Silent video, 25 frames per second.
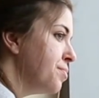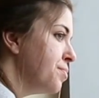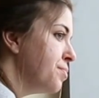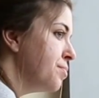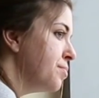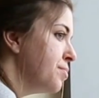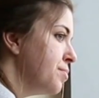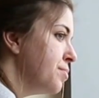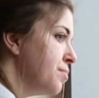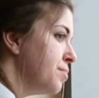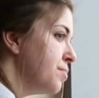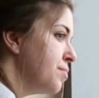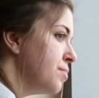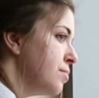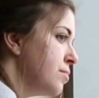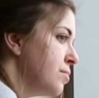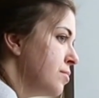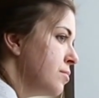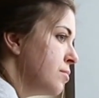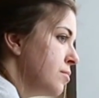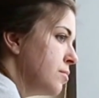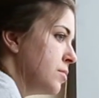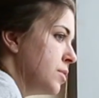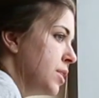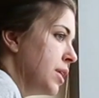Of course, I
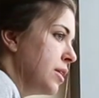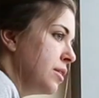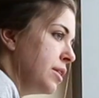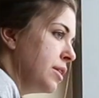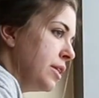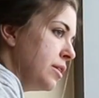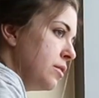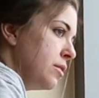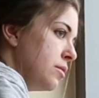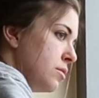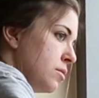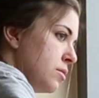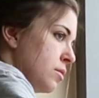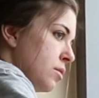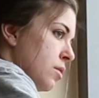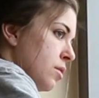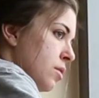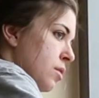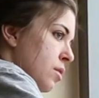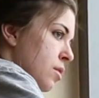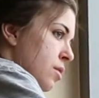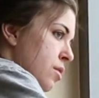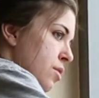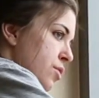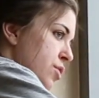want to be able to buy
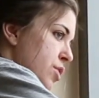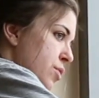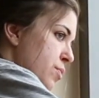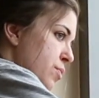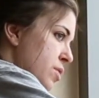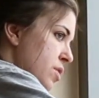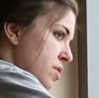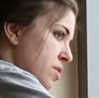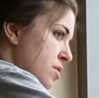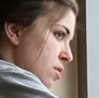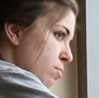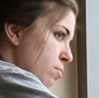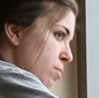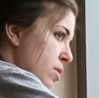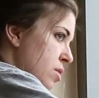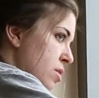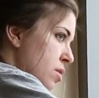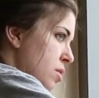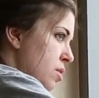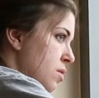my own house